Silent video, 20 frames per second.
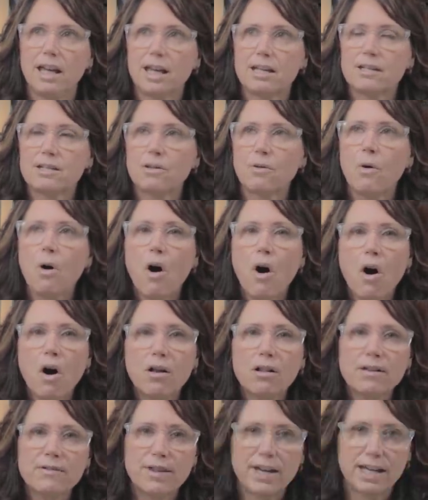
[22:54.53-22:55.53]
And so
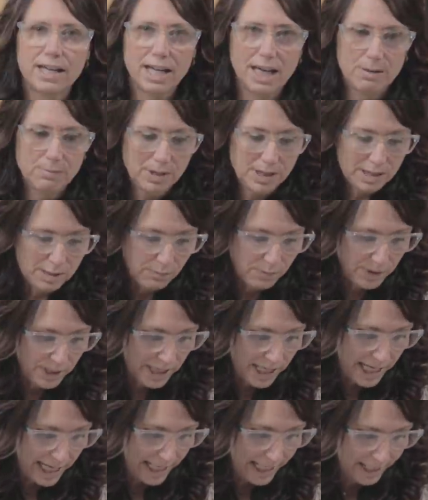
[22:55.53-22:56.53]
all of that came into
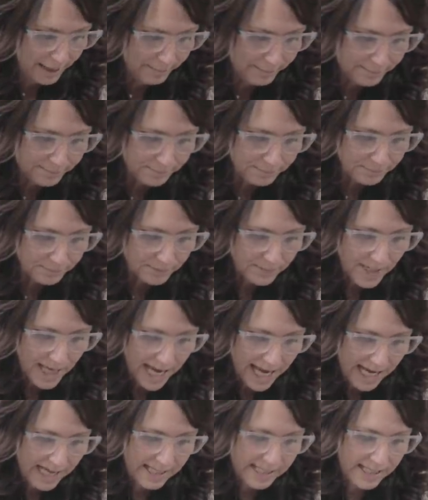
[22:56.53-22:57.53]
play
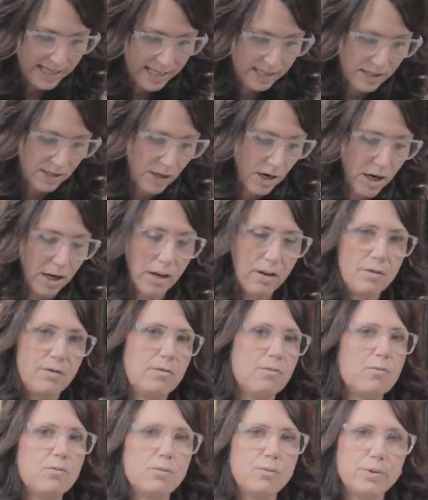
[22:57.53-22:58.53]
as I started
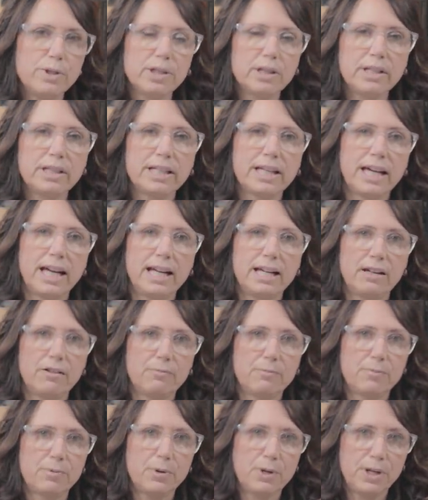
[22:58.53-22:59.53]
really kind
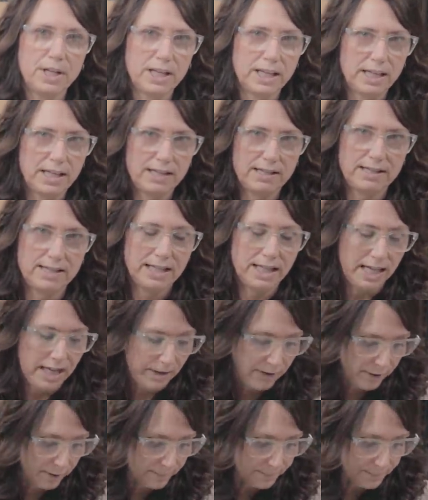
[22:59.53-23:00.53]
of putting this
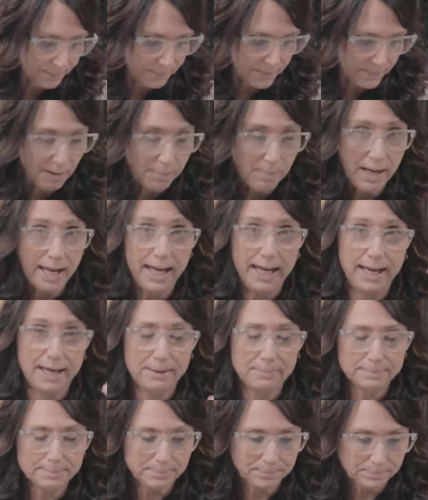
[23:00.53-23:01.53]
together in my
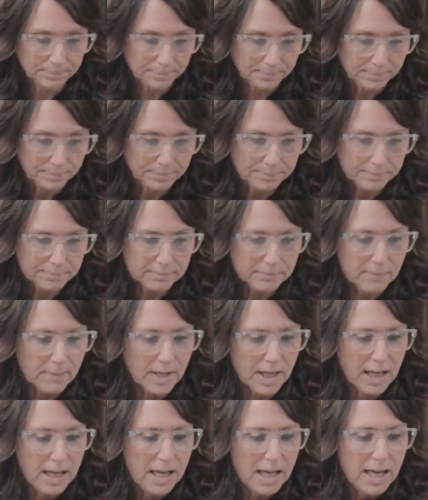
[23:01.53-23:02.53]
head.
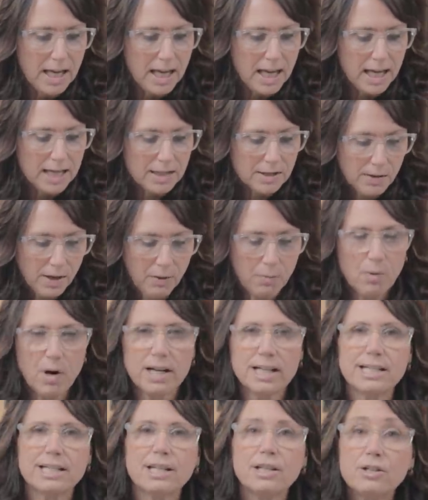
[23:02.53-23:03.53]
And so I
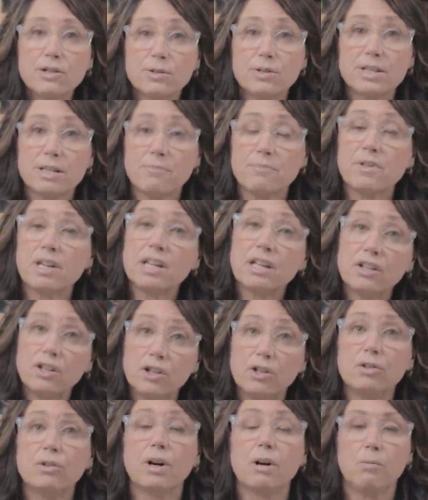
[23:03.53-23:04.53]
wanted to do something
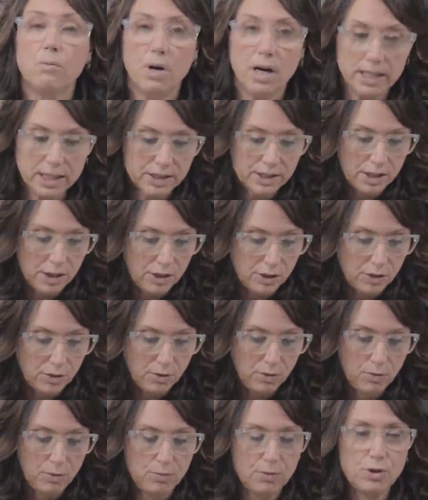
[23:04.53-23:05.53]
new. I wanted to
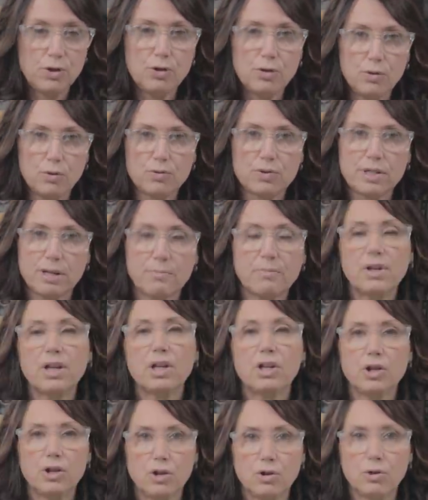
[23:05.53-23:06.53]
do
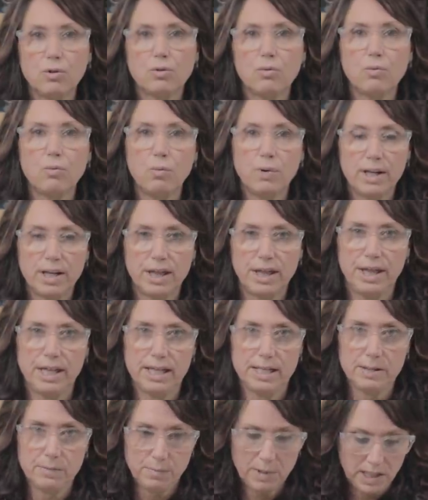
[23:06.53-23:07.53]
something new with
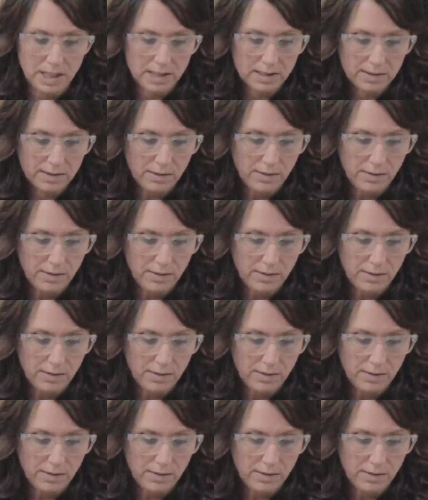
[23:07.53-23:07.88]
this piece.